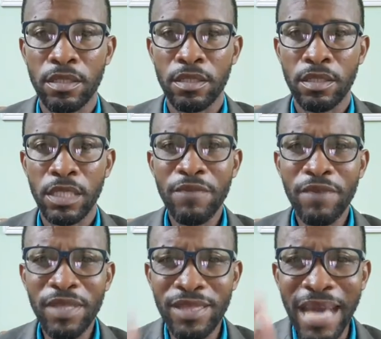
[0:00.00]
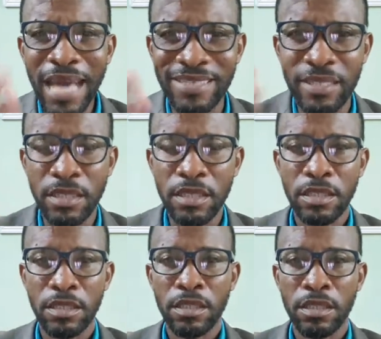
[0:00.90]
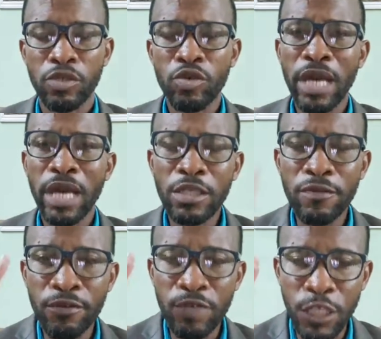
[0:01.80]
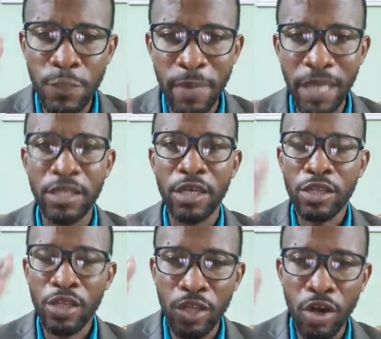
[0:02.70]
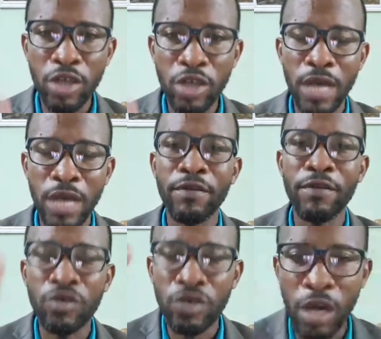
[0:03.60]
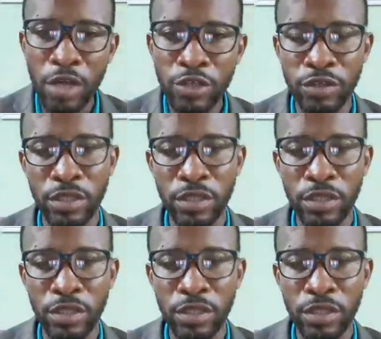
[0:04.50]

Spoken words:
Even that, you cannot even respect the lawyers you have in your own country.